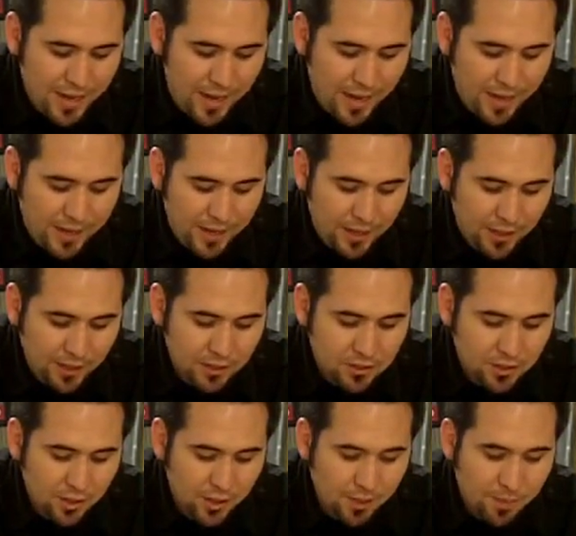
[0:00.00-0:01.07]
and
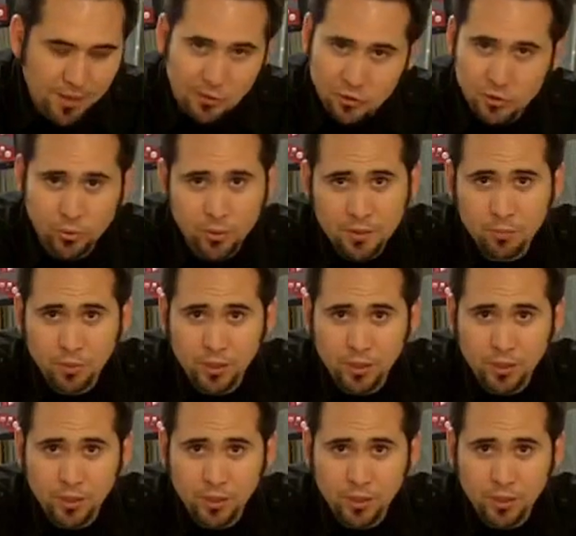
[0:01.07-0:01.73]
let's talk about screen